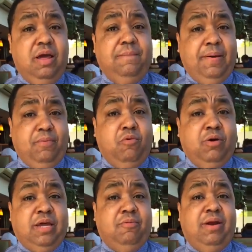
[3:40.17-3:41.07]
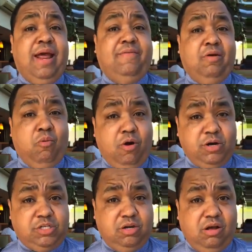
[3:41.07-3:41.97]
people who are getting ready to have their
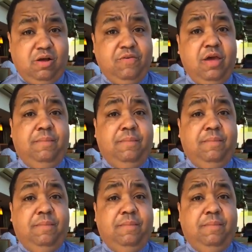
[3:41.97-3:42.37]
water shut off,